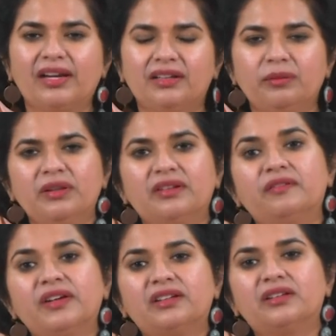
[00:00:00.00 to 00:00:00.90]
item is a
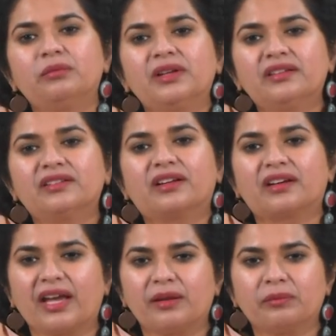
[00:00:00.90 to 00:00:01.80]
victimless
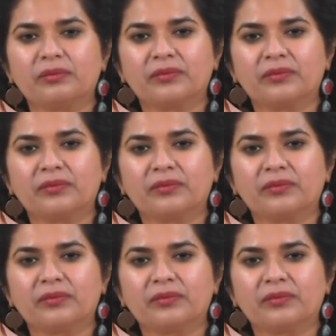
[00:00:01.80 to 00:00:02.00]
crime.